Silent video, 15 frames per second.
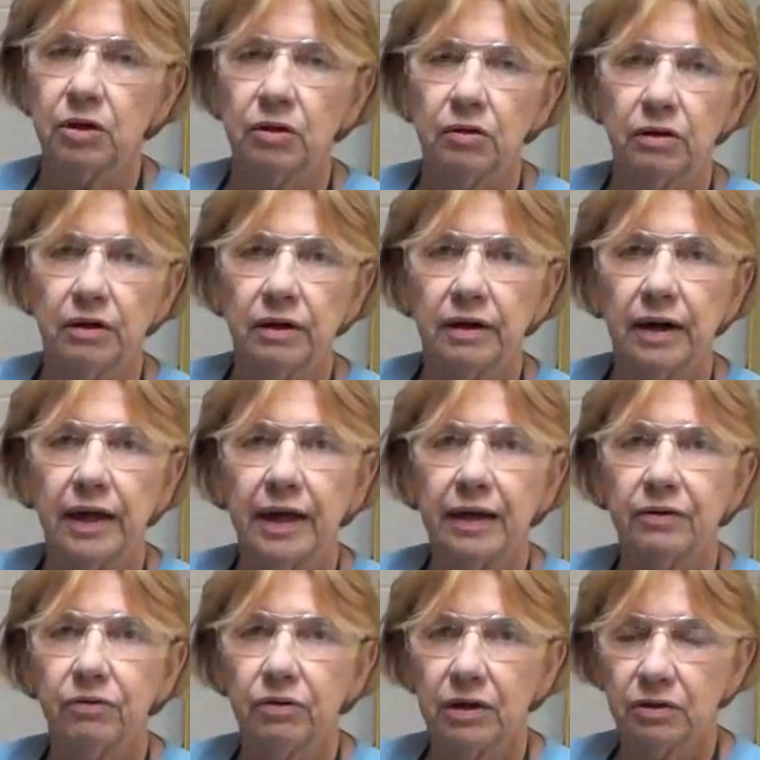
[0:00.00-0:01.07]
code and an
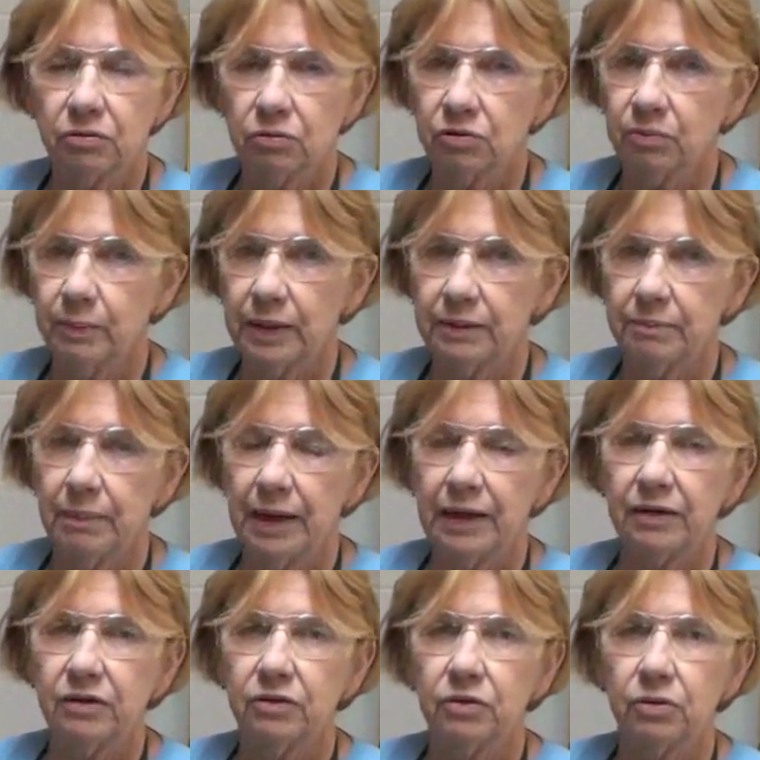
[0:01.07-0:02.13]
address was made
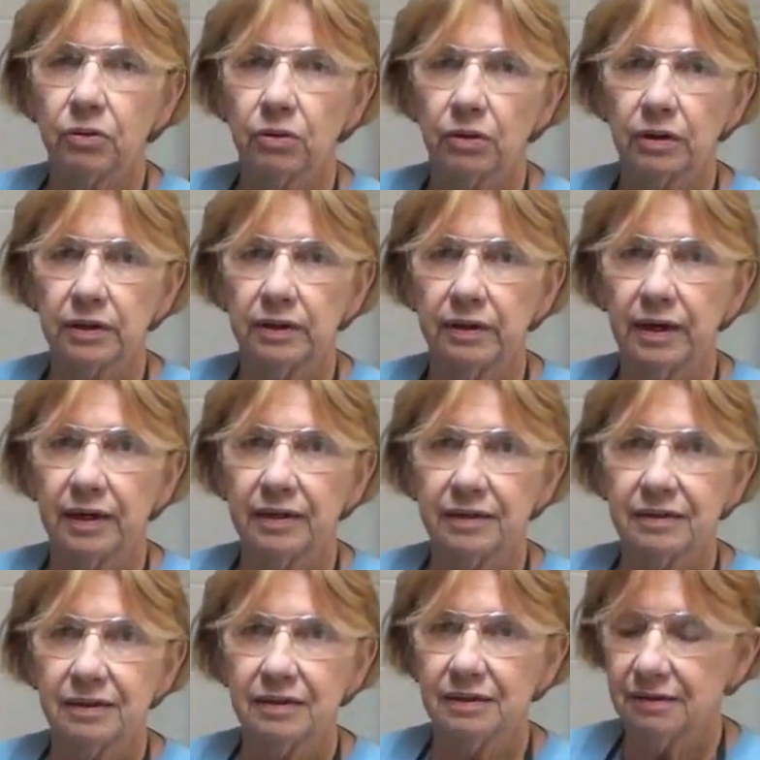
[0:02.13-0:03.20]
mandatory in
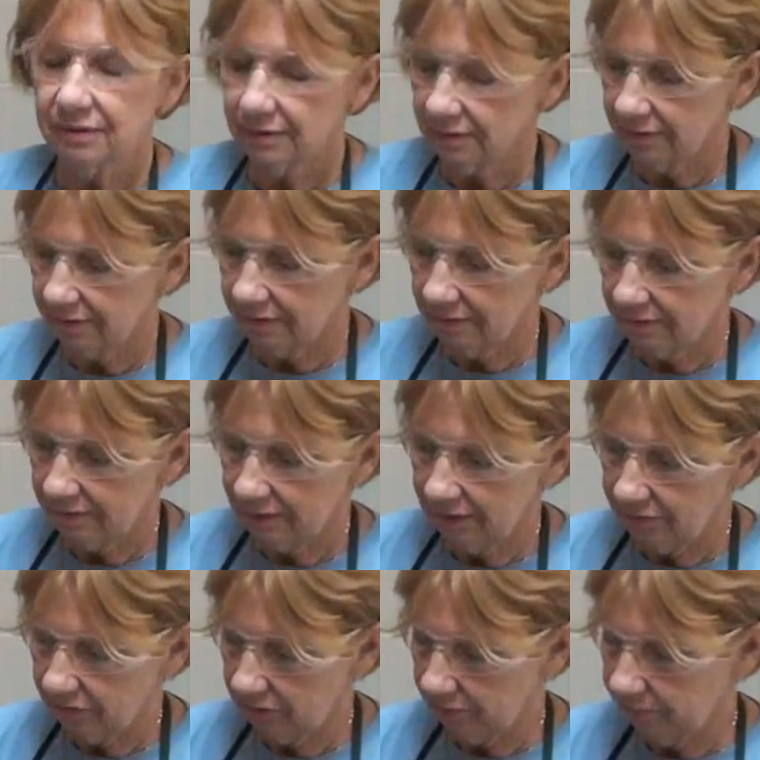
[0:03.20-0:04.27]

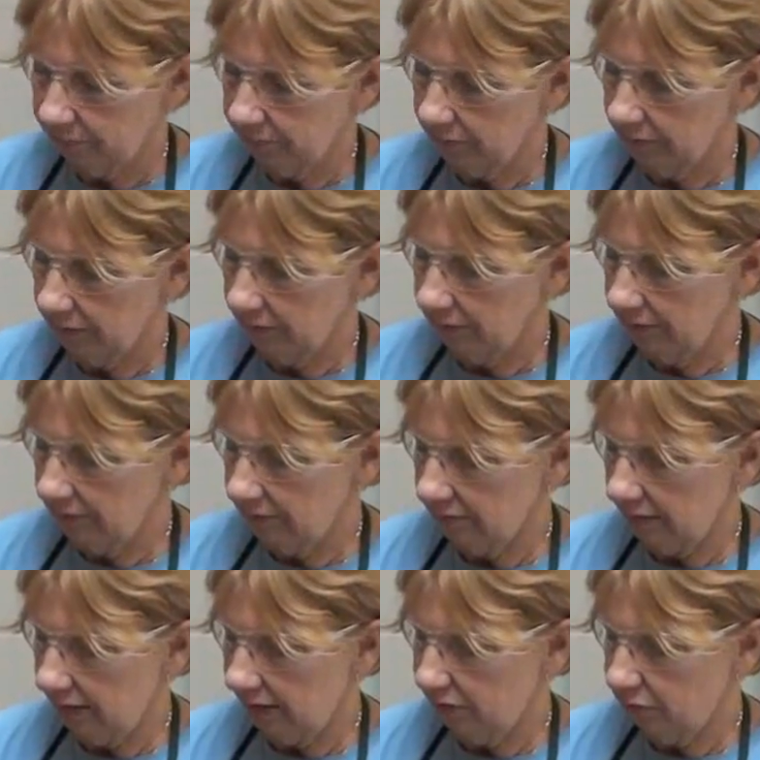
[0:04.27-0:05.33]
1967, and
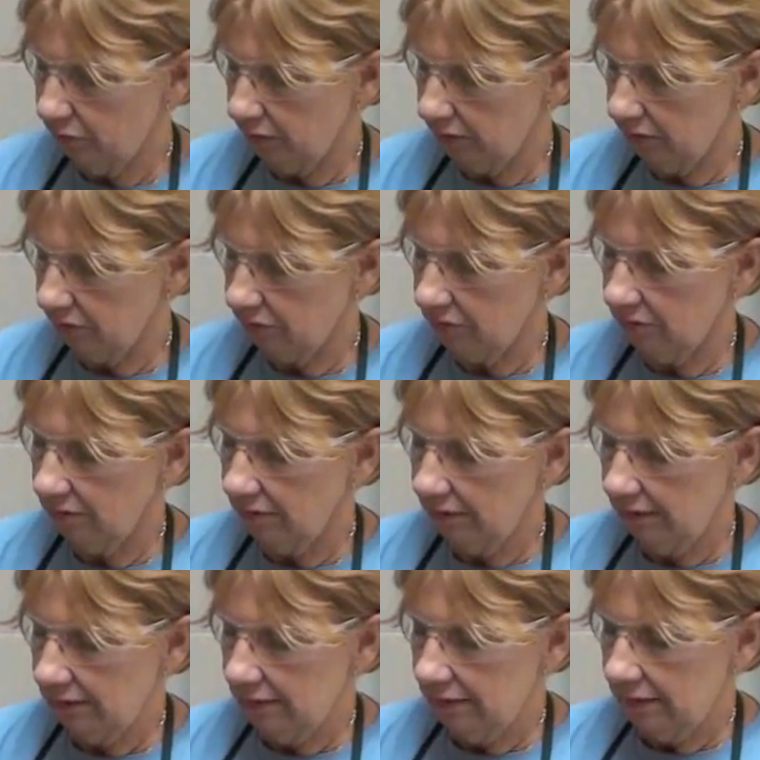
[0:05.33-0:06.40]
this address
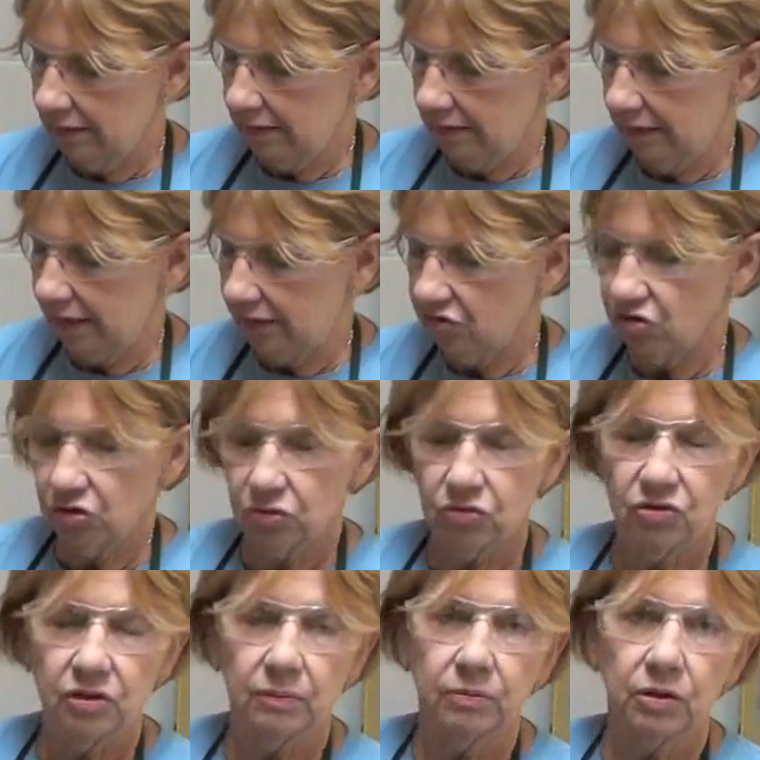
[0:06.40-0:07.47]
has no
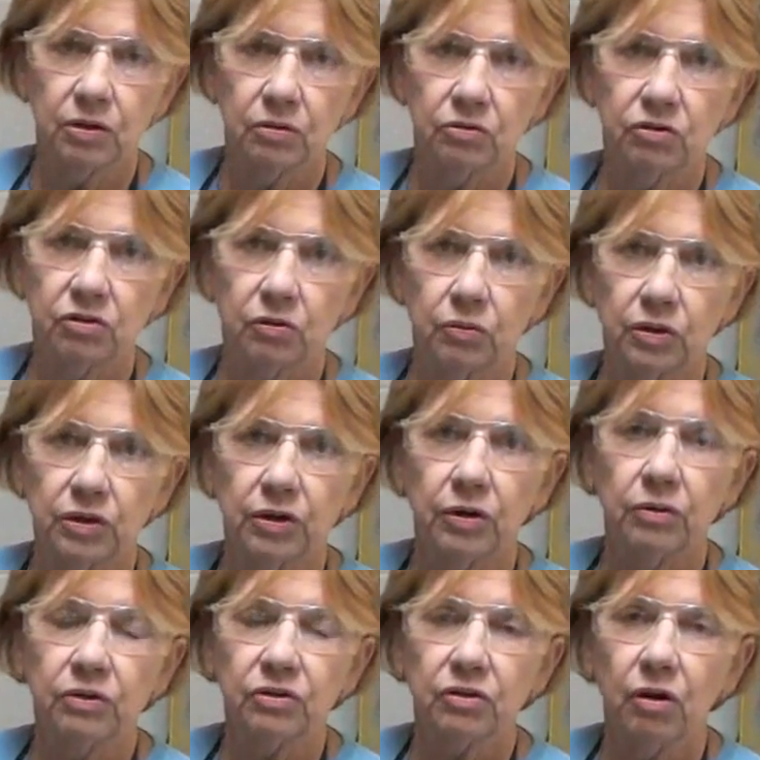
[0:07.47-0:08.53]
zip code, so we
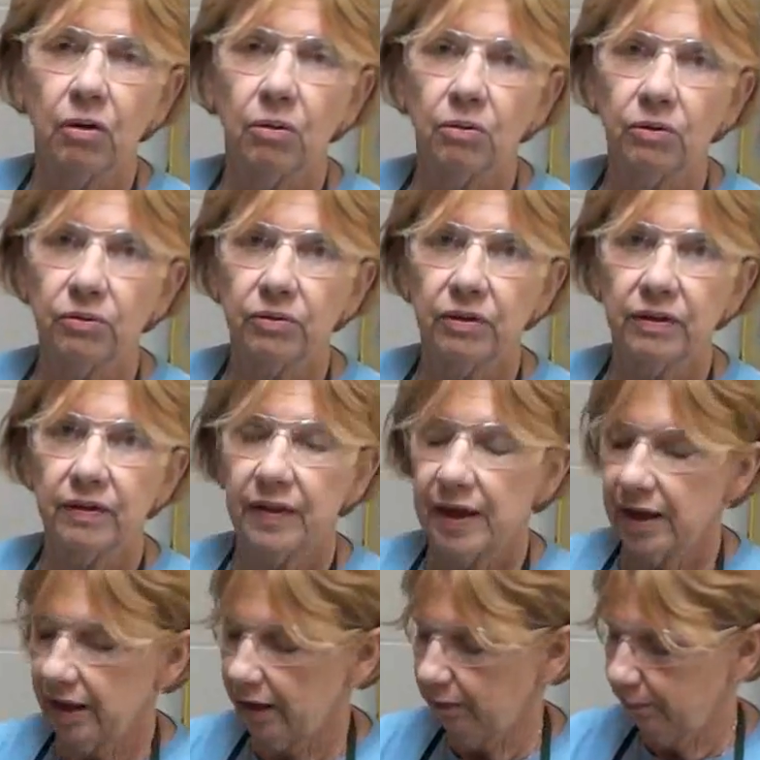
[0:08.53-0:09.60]
know it's older than
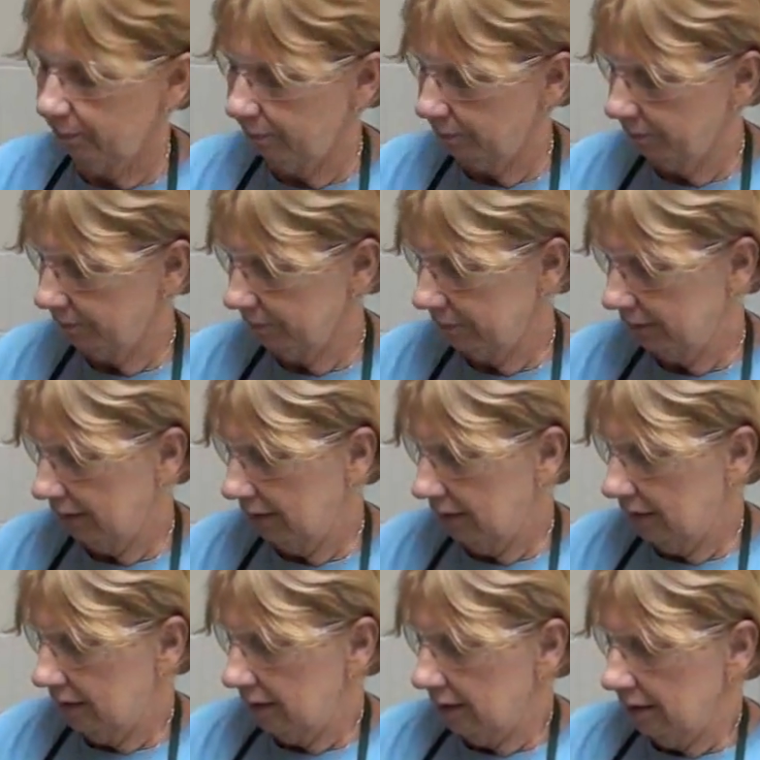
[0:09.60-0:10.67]
that.
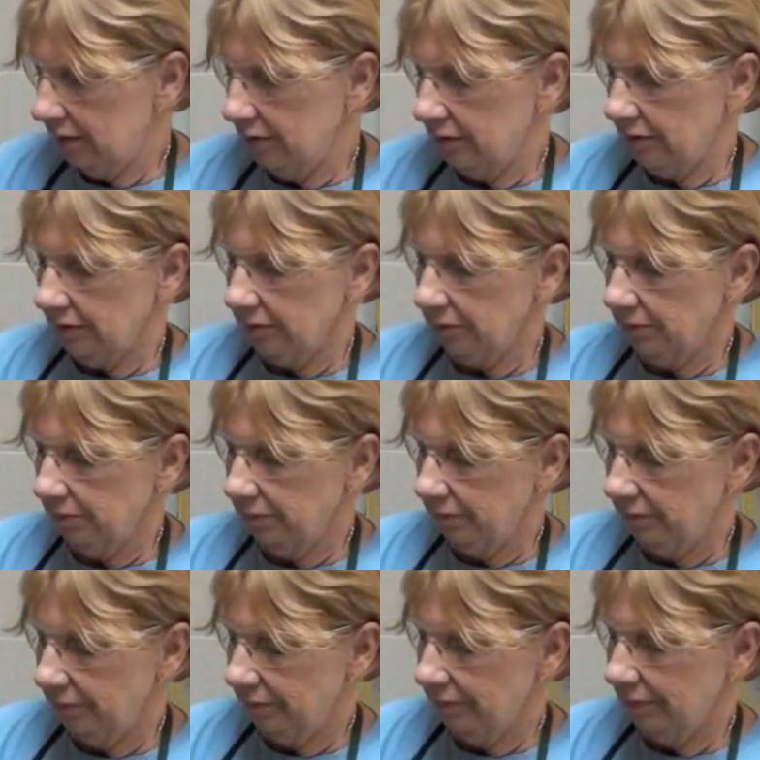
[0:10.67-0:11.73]
So,
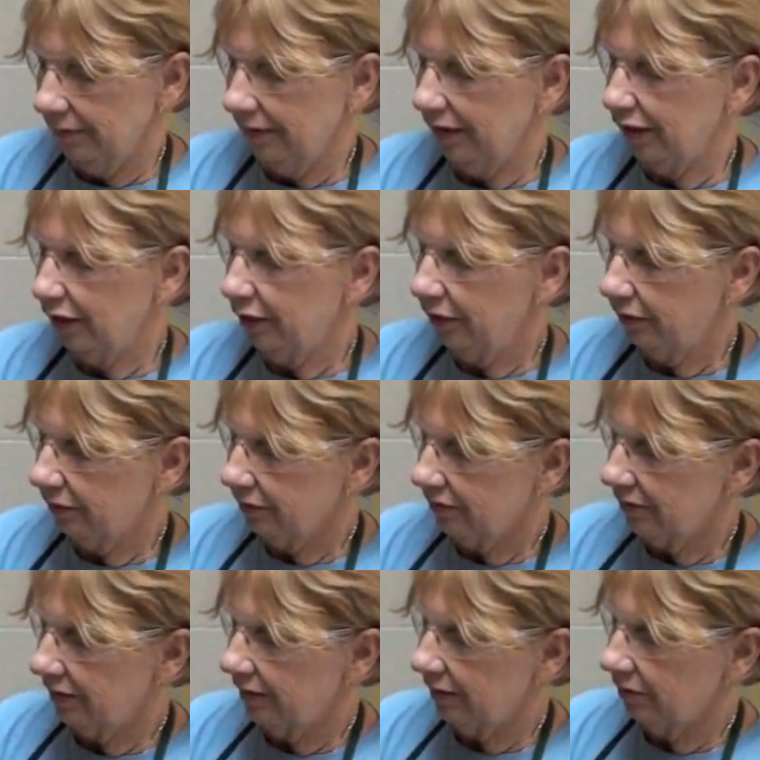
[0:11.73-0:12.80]
and here it
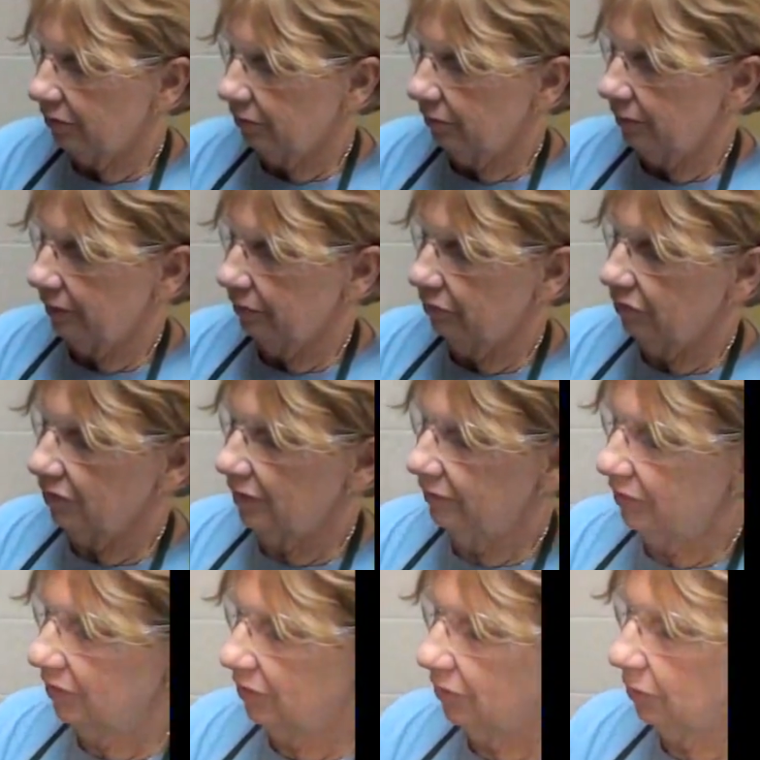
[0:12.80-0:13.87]
says it was
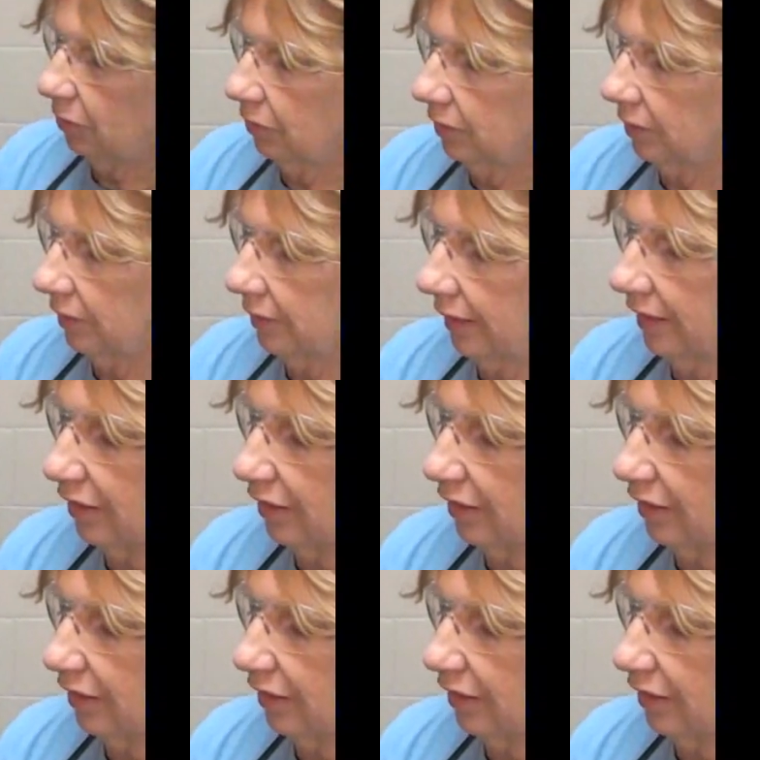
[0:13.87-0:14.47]
inventoried in